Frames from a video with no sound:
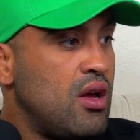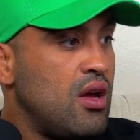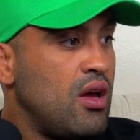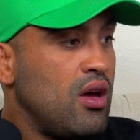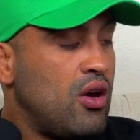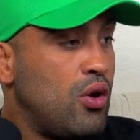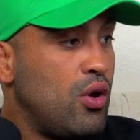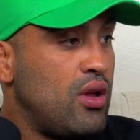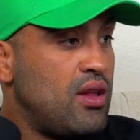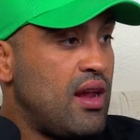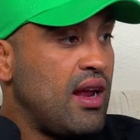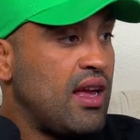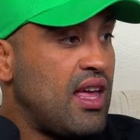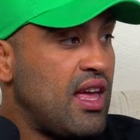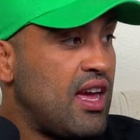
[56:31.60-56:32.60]
good that I
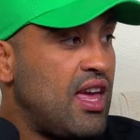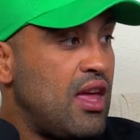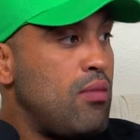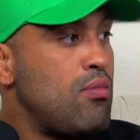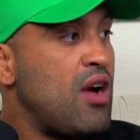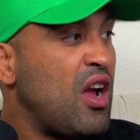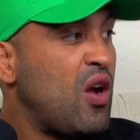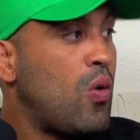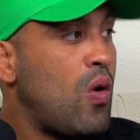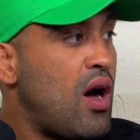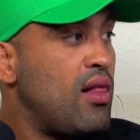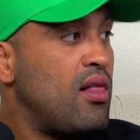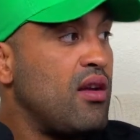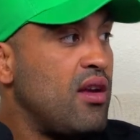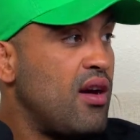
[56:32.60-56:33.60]
can keep my
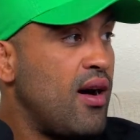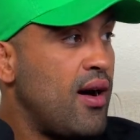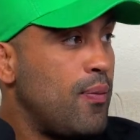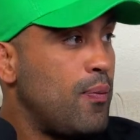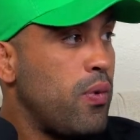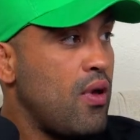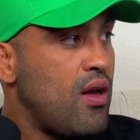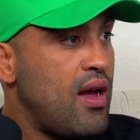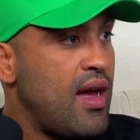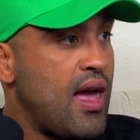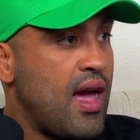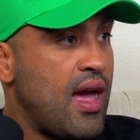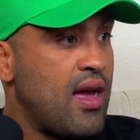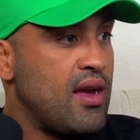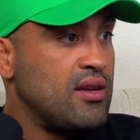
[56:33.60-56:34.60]
quality up,
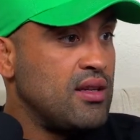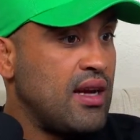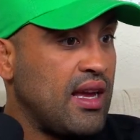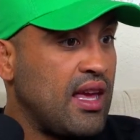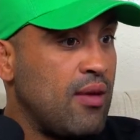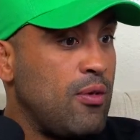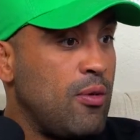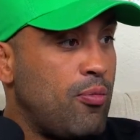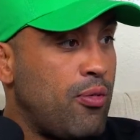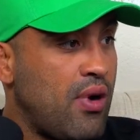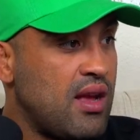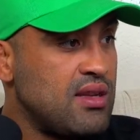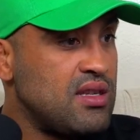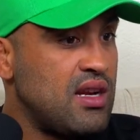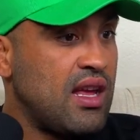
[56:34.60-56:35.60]
and I can be
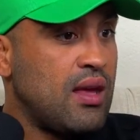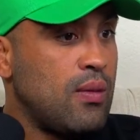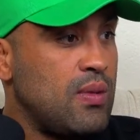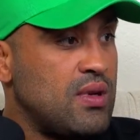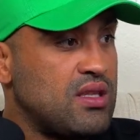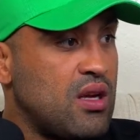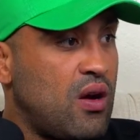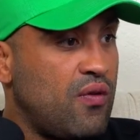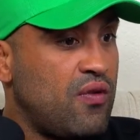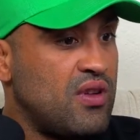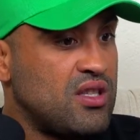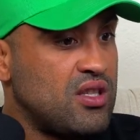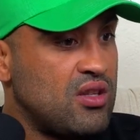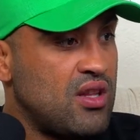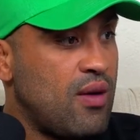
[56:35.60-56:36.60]
present, I can be
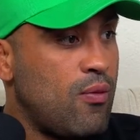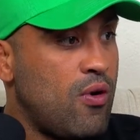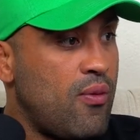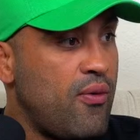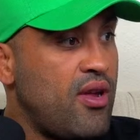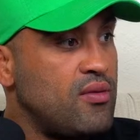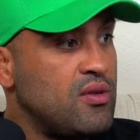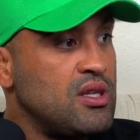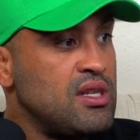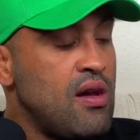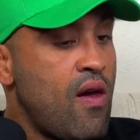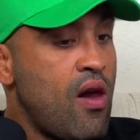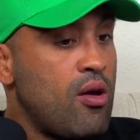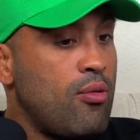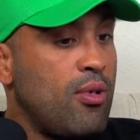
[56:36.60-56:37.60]
selfless in that moment,
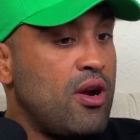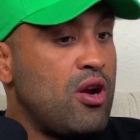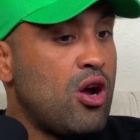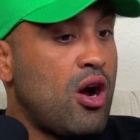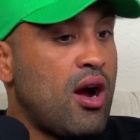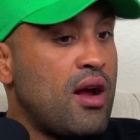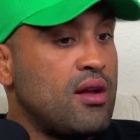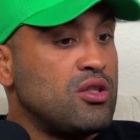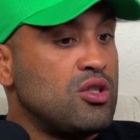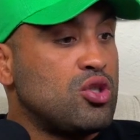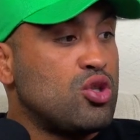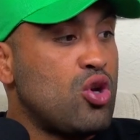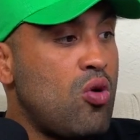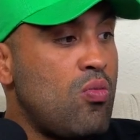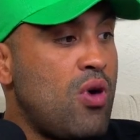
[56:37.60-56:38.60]
but not
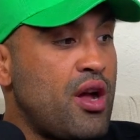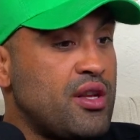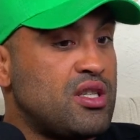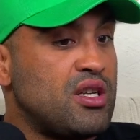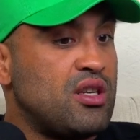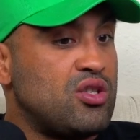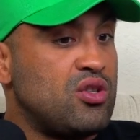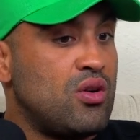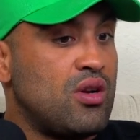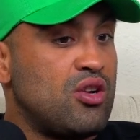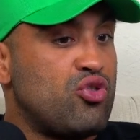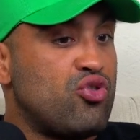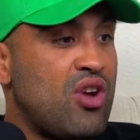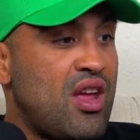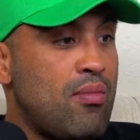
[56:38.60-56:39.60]
so much that it's going to
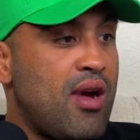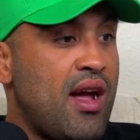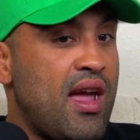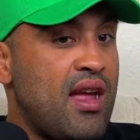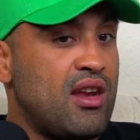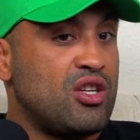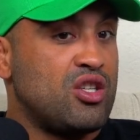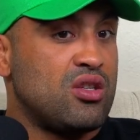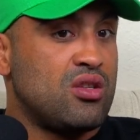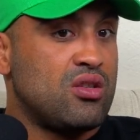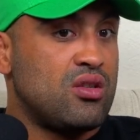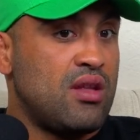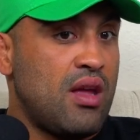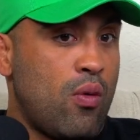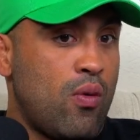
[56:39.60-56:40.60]
drain my energy
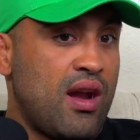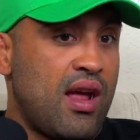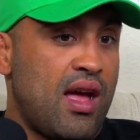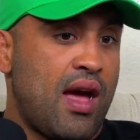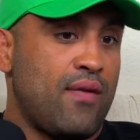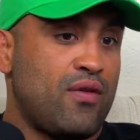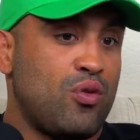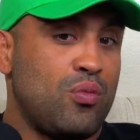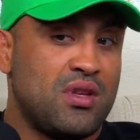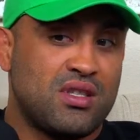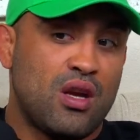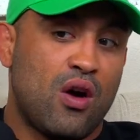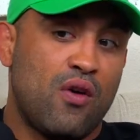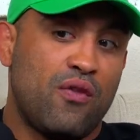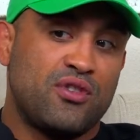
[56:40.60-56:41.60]
that when I have to be
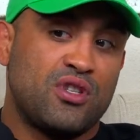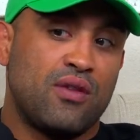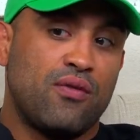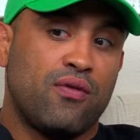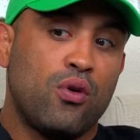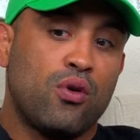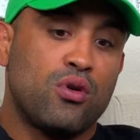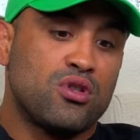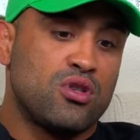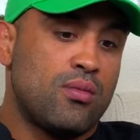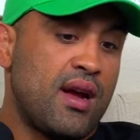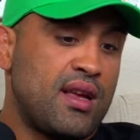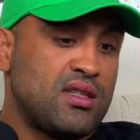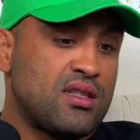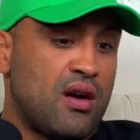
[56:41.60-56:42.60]
selfish and focus on
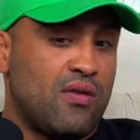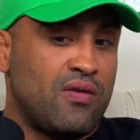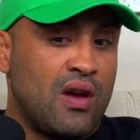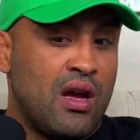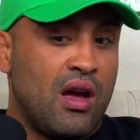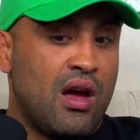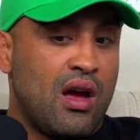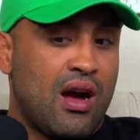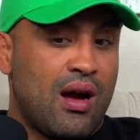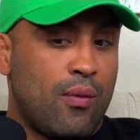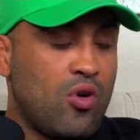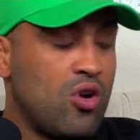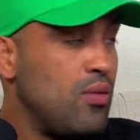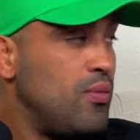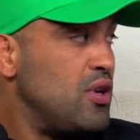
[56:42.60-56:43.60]
myself, I'm
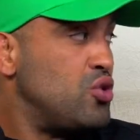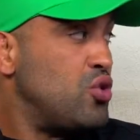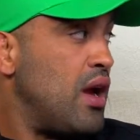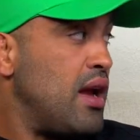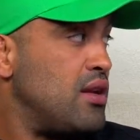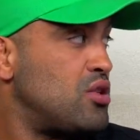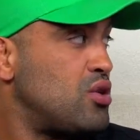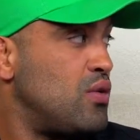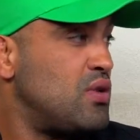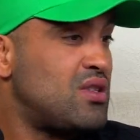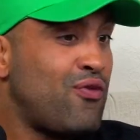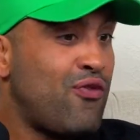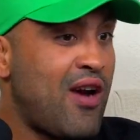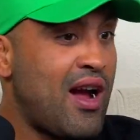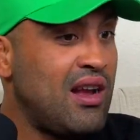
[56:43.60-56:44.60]
going to be drained. So it's
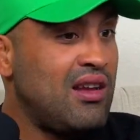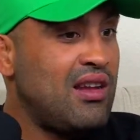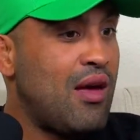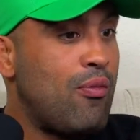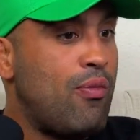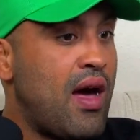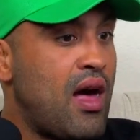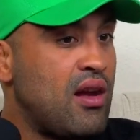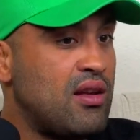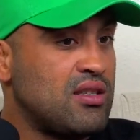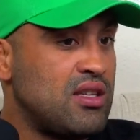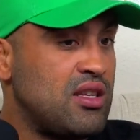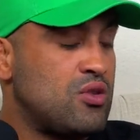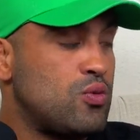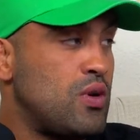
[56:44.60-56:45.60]
finding that balance.
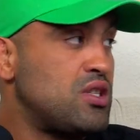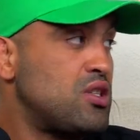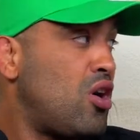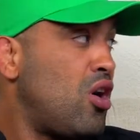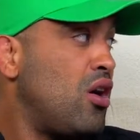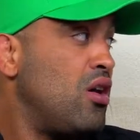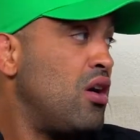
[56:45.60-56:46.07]
It's what's hard.